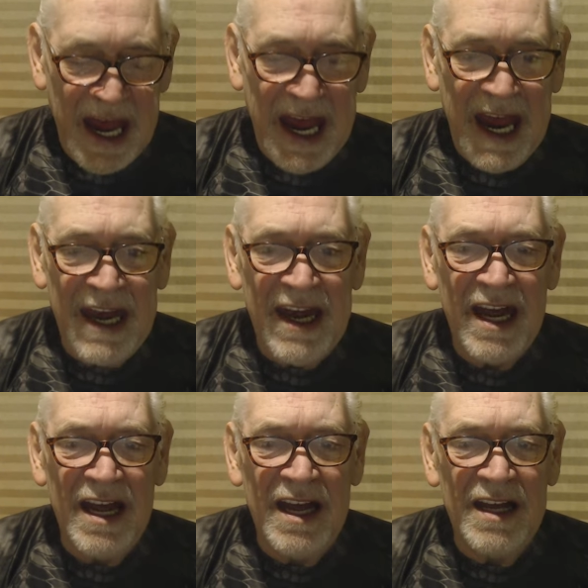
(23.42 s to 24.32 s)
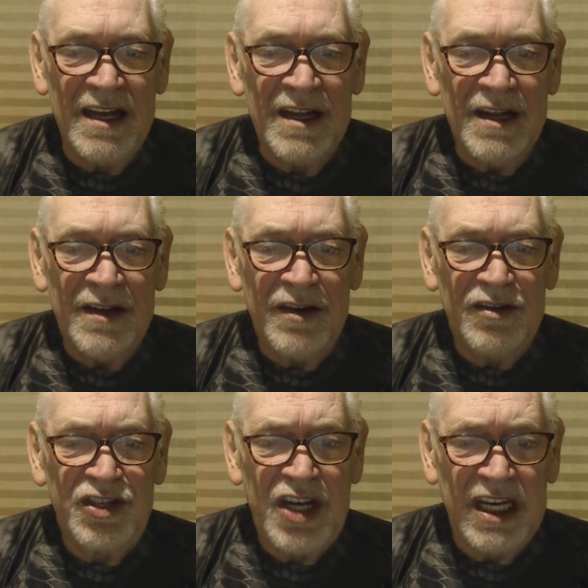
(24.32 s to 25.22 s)
And
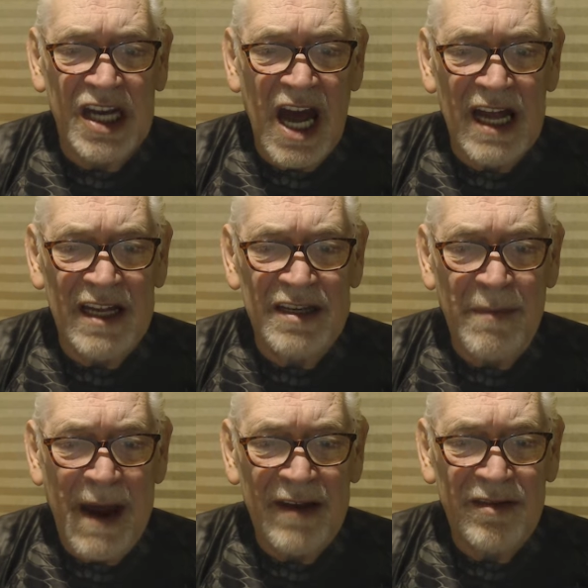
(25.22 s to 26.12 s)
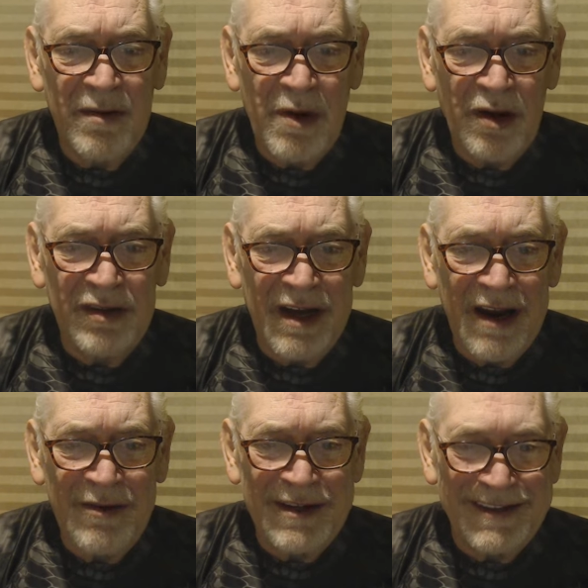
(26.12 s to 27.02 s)
there's shit college basketball
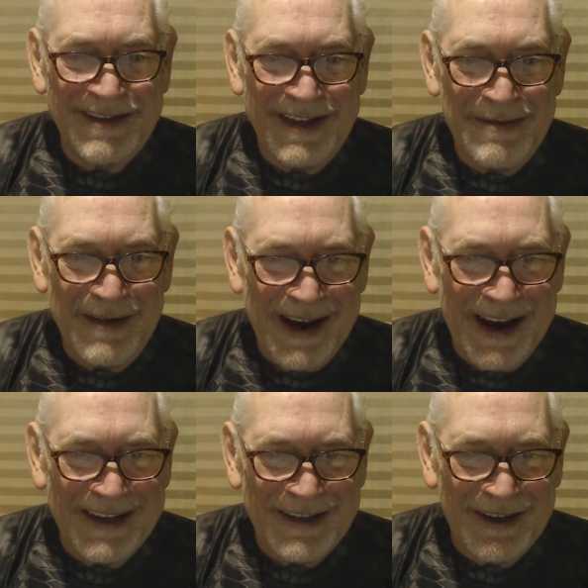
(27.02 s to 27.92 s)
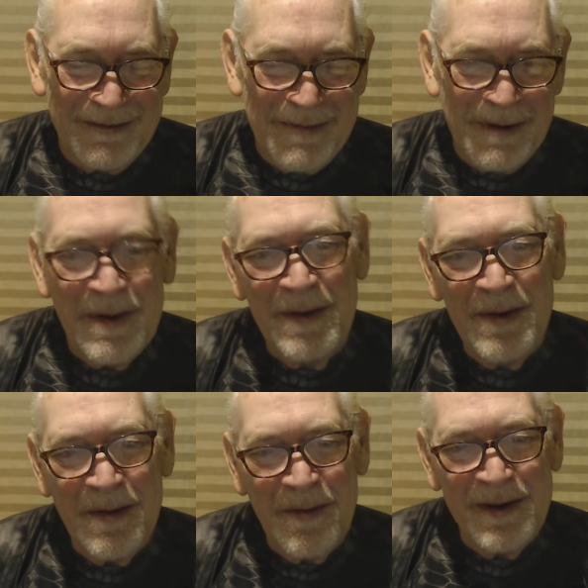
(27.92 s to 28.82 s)
today with the CBI tournament, but
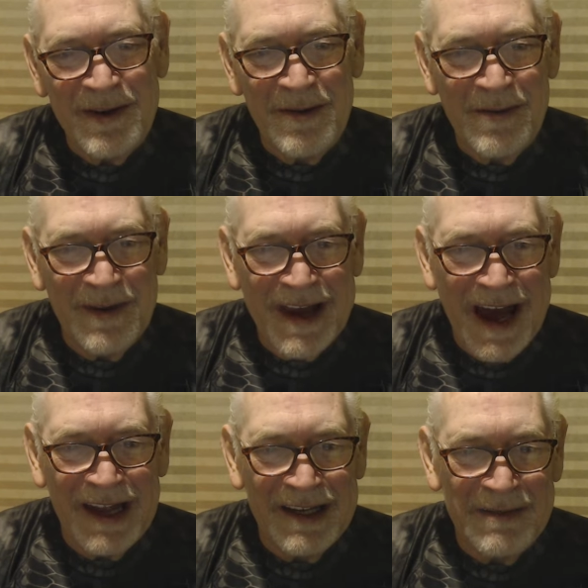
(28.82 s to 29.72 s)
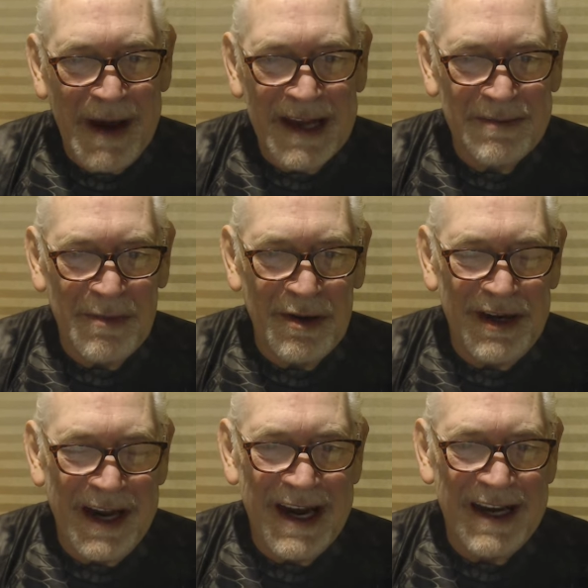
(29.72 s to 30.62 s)
we resume with college
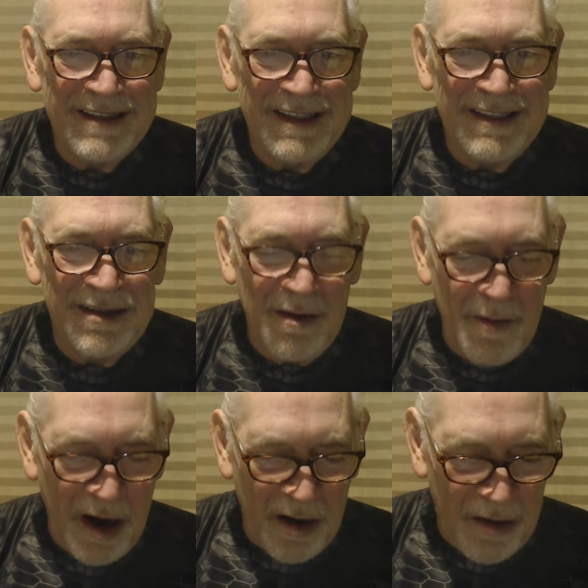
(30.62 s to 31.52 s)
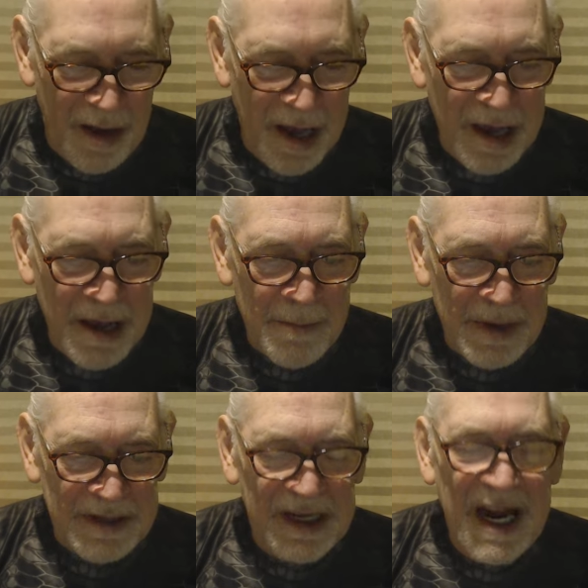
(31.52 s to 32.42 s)
basketball in the NIT tomorrow.
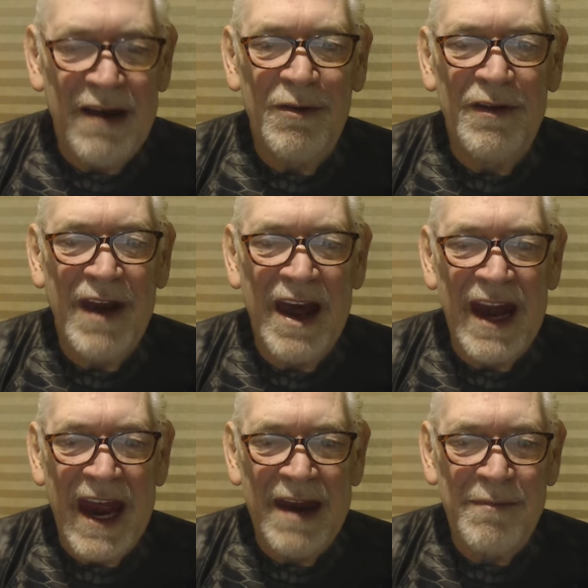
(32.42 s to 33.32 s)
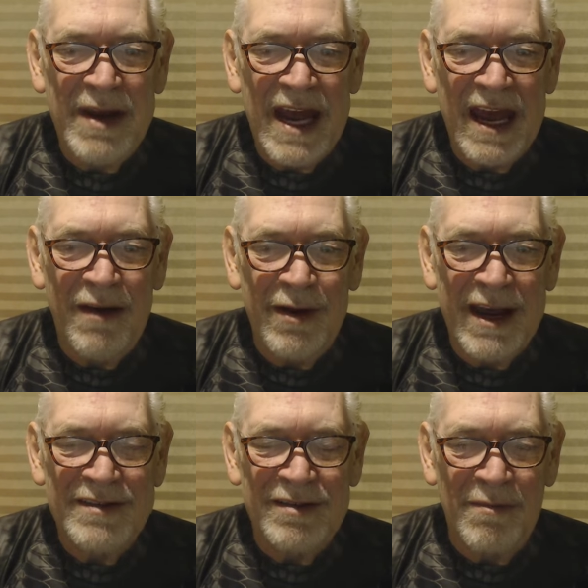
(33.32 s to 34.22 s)
But today we've got NBA. We
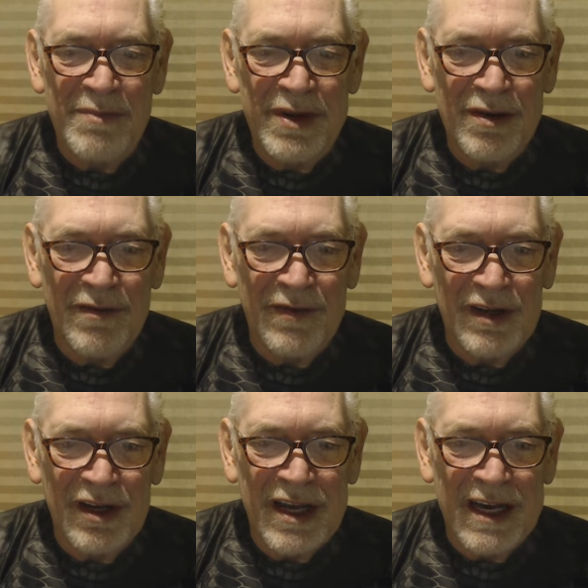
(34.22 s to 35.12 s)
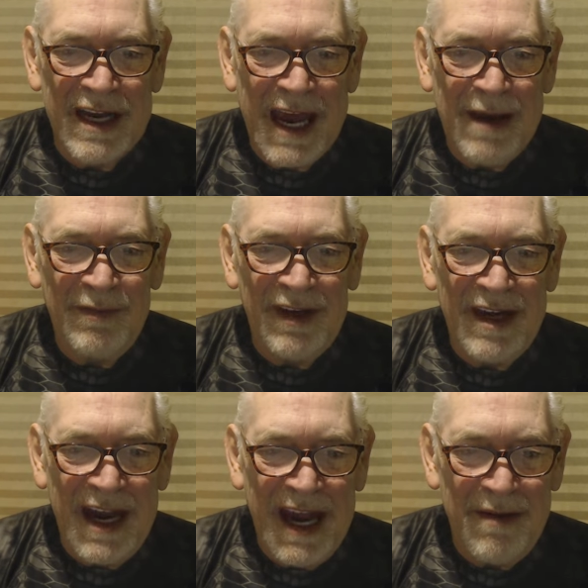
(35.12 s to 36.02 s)
got some beautiful looking games
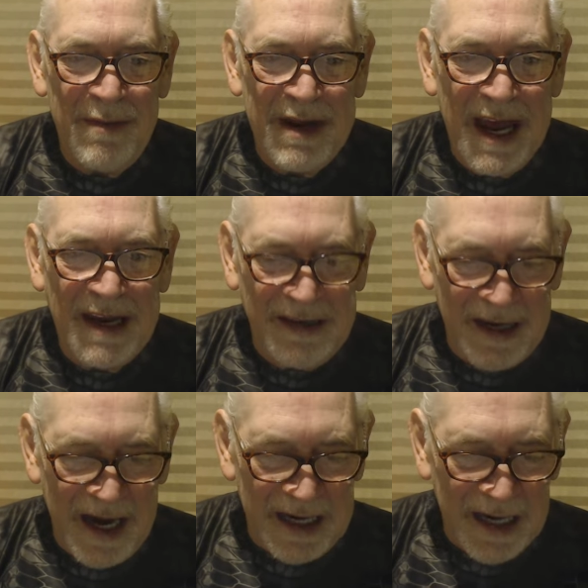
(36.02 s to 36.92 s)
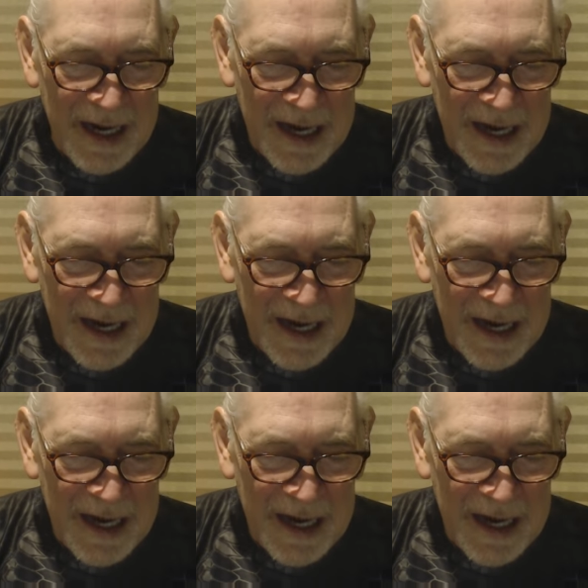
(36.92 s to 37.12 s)
in the NBA tonight.